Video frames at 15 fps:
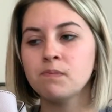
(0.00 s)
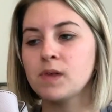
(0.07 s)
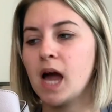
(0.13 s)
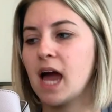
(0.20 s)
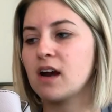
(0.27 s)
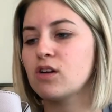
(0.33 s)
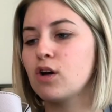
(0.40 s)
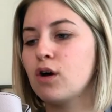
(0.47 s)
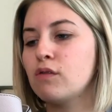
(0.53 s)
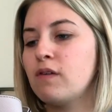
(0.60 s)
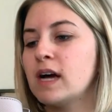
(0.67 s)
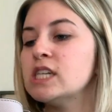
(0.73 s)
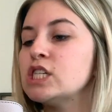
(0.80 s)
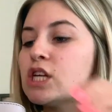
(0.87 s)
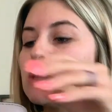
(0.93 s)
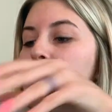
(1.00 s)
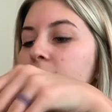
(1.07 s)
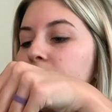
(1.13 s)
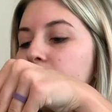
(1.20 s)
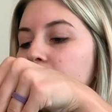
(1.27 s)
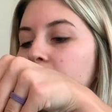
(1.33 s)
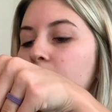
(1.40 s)
I don't know if I should
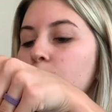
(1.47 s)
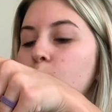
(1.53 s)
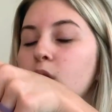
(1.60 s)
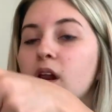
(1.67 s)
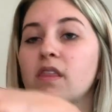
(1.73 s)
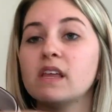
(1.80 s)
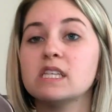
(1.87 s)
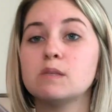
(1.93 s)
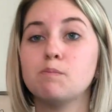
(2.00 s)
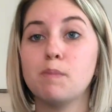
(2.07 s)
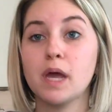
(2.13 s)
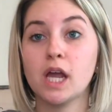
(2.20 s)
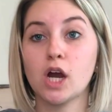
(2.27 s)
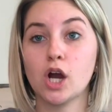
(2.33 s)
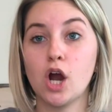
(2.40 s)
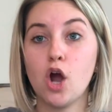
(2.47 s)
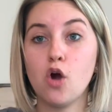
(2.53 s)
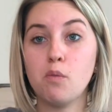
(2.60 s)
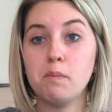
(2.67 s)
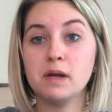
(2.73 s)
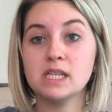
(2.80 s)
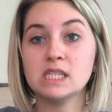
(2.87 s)
leave it in one of these bigger
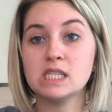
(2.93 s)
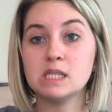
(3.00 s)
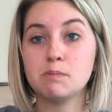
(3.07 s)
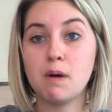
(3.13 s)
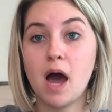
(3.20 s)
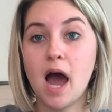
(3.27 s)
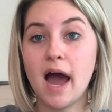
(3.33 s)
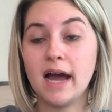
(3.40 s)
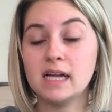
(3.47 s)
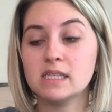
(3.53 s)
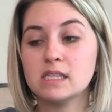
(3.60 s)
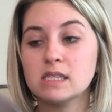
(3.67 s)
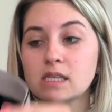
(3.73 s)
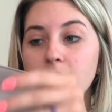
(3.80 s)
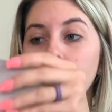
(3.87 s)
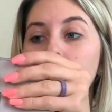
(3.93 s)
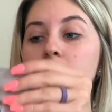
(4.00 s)
open spots